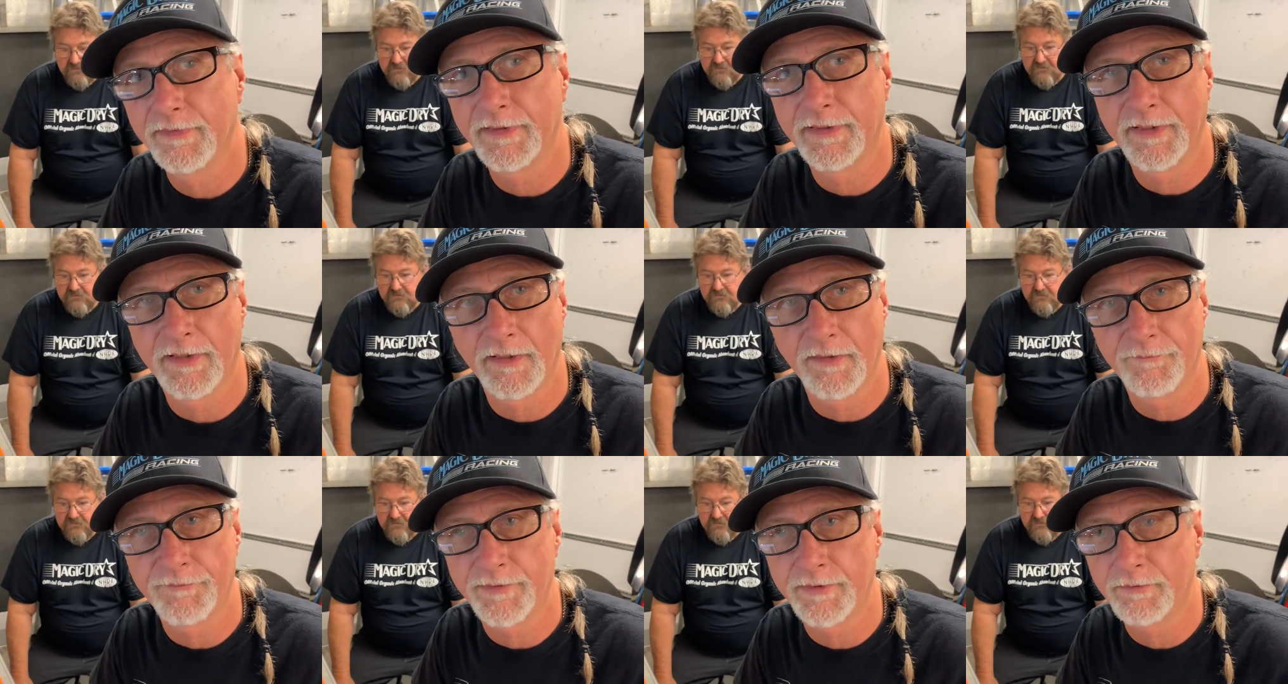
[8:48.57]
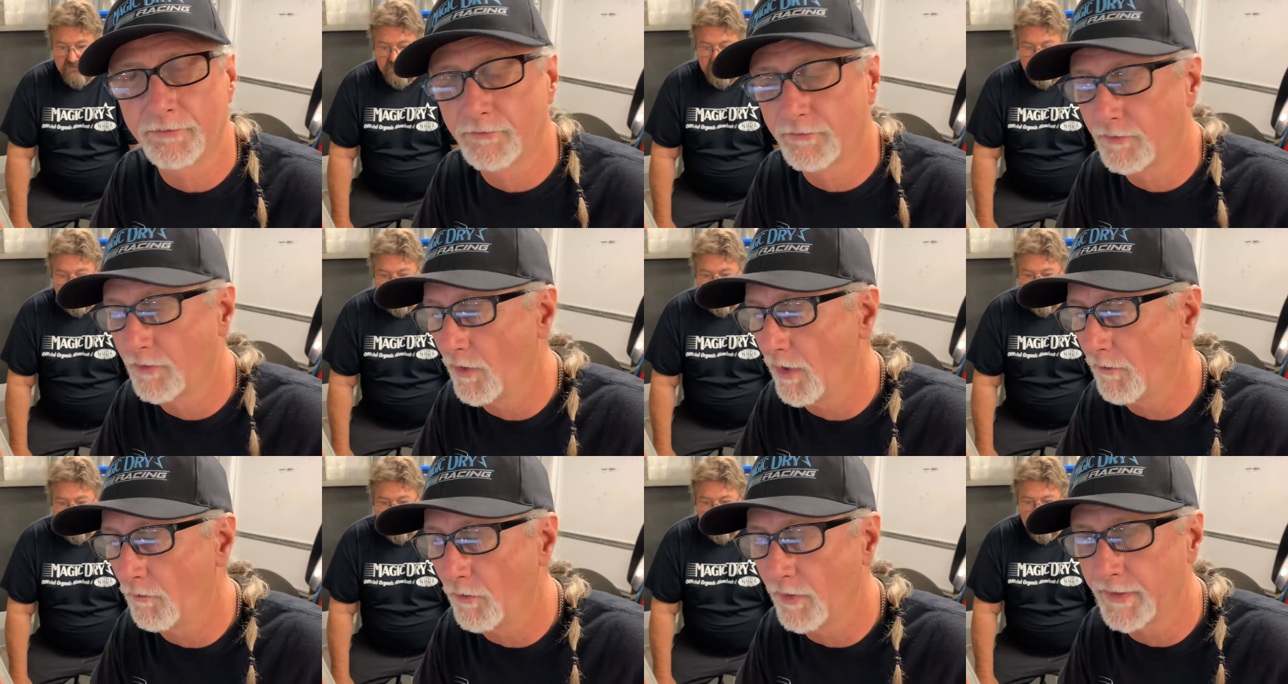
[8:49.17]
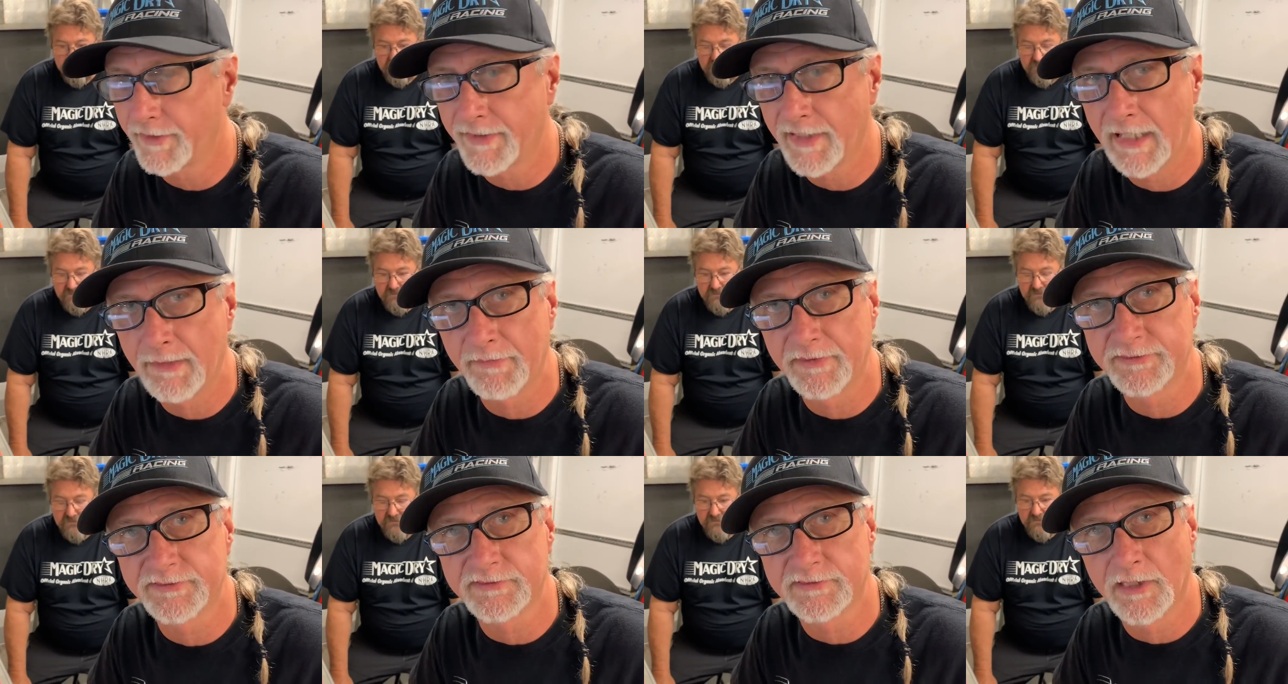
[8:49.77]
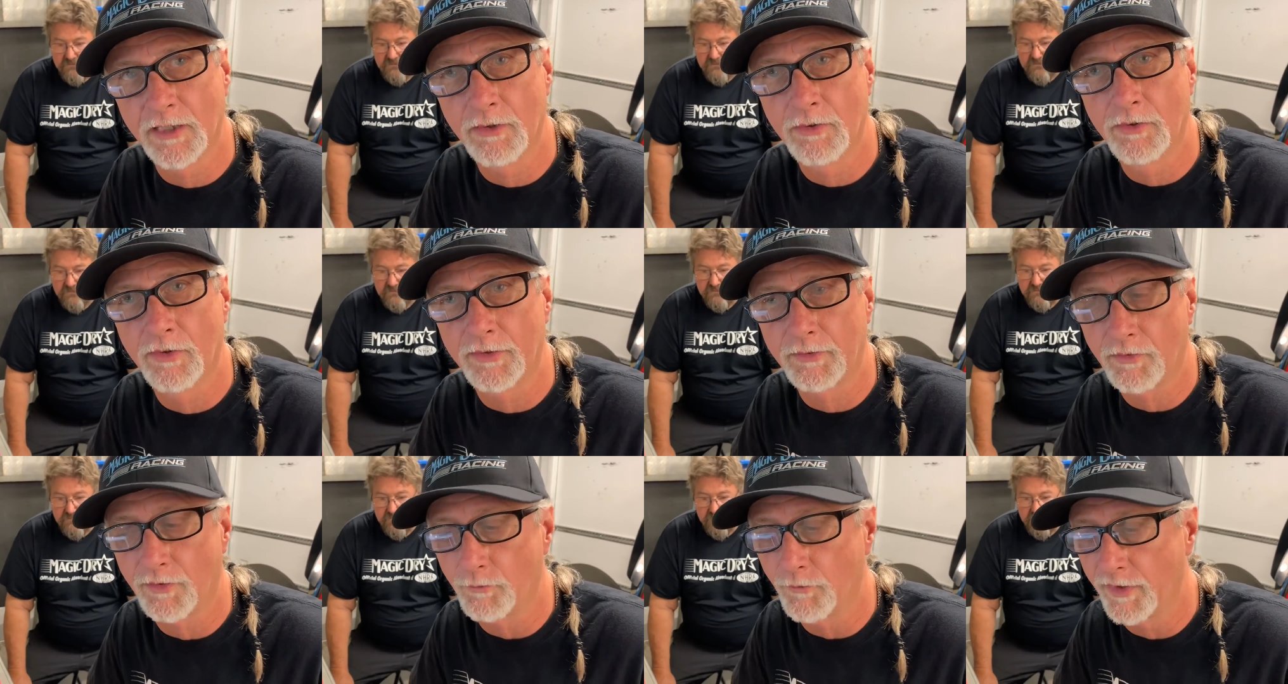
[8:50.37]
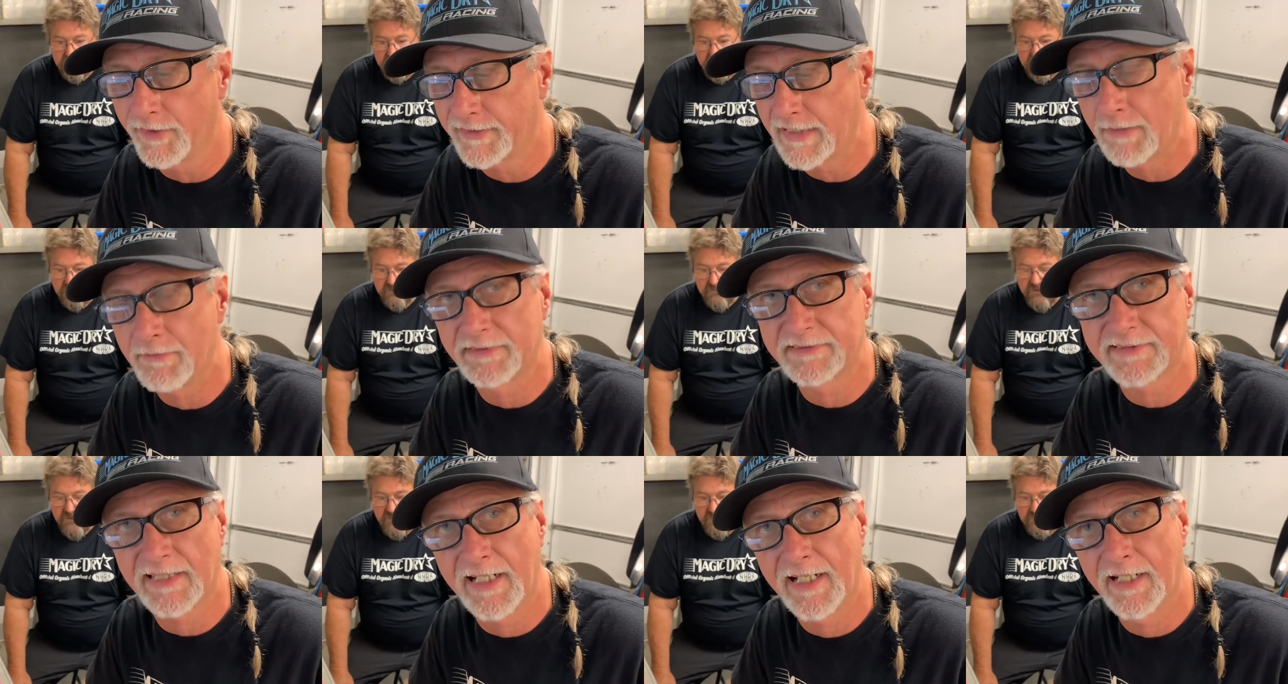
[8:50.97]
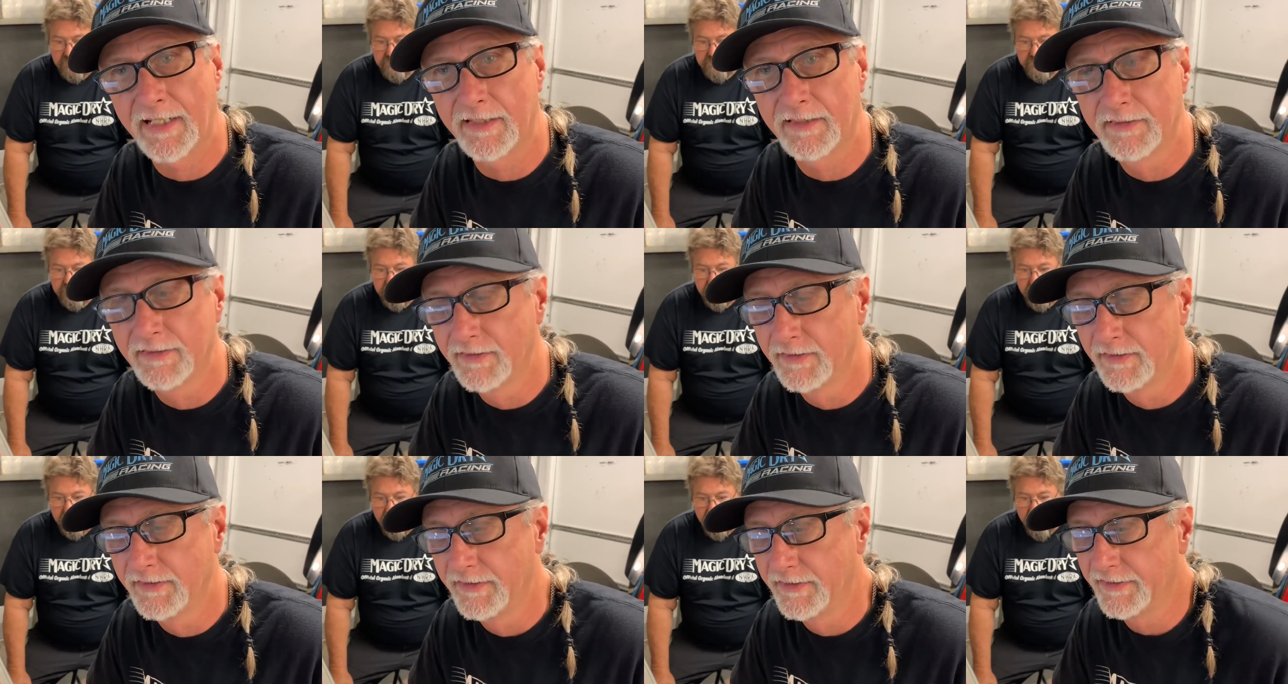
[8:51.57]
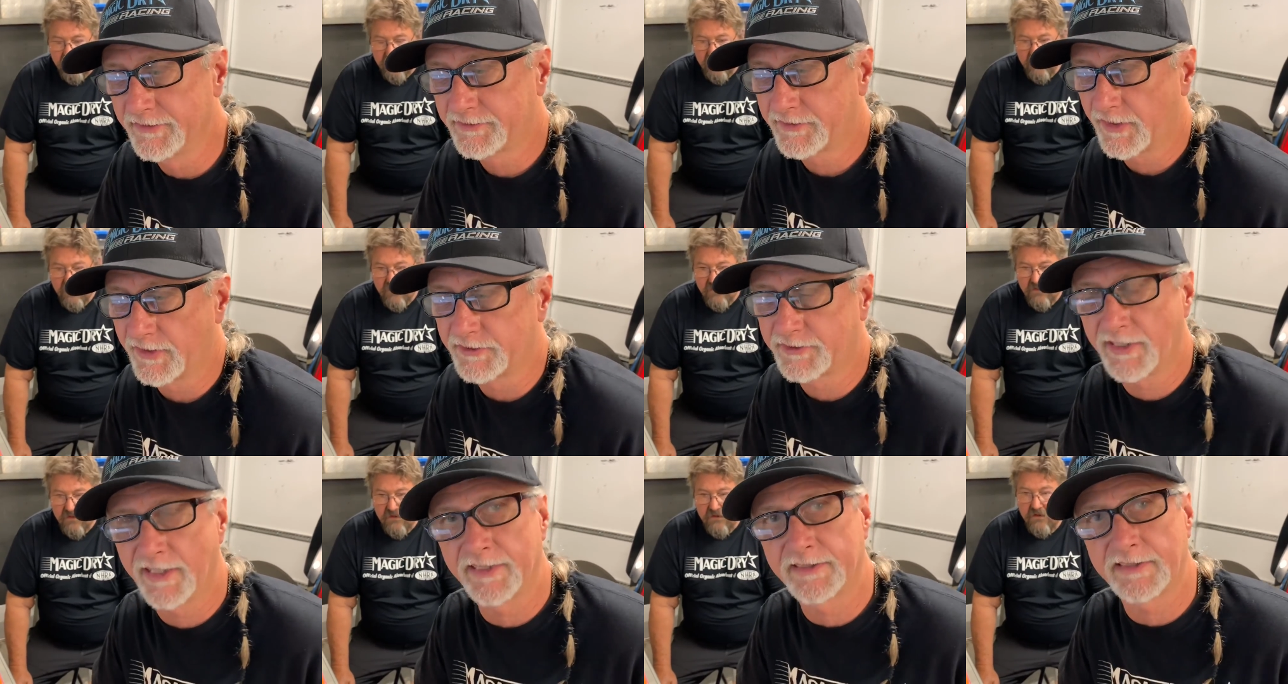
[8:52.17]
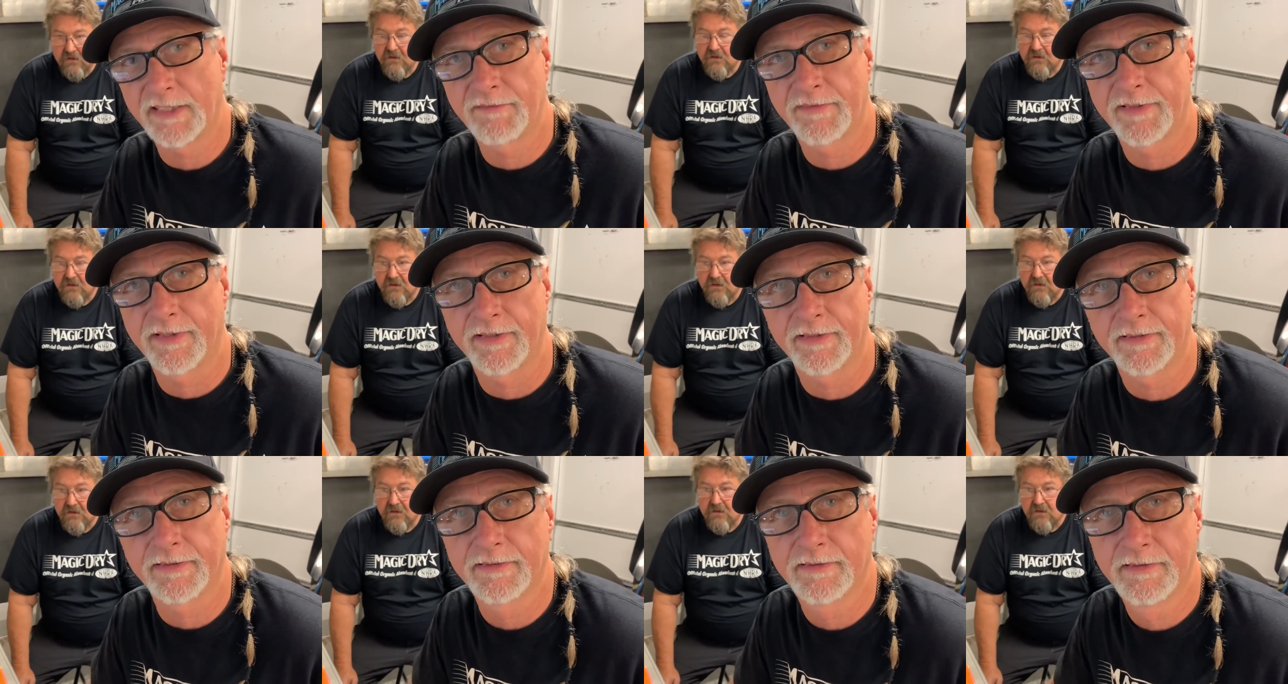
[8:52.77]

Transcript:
Speaker 1: you know, if you go out one time it's low or one time it's high, it's going to change everything.